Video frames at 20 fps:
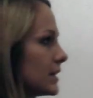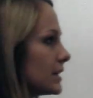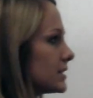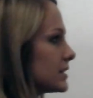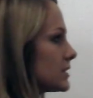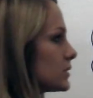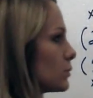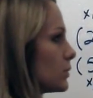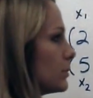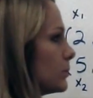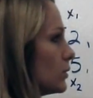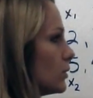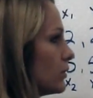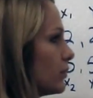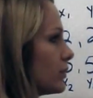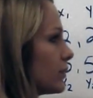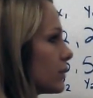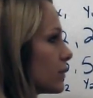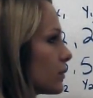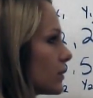means we move
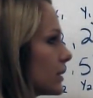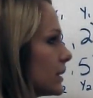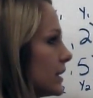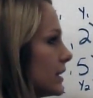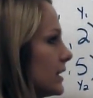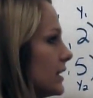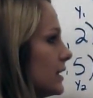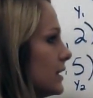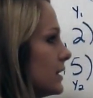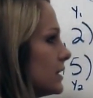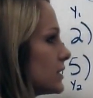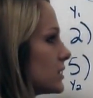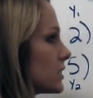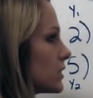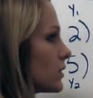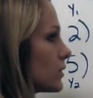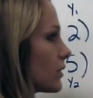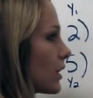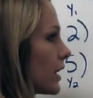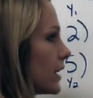3
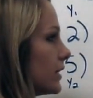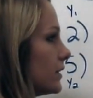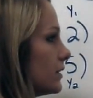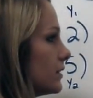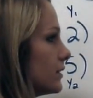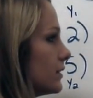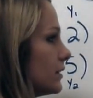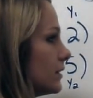to the right.